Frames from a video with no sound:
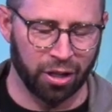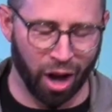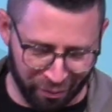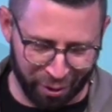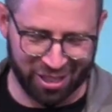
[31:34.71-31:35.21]

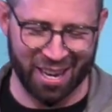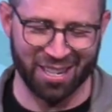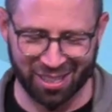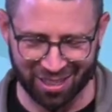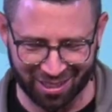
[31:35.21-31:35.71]

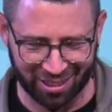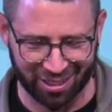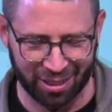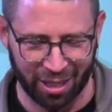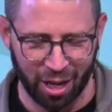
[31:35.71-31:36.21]
conversations
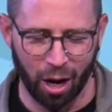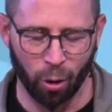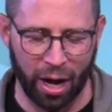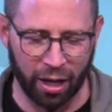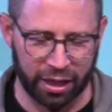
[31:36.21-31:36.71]

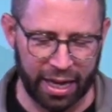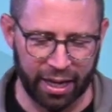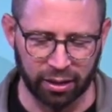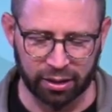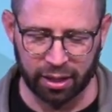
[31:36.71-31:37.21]
around
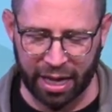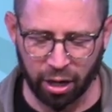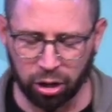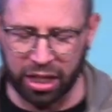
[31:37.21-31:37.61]
things that aren't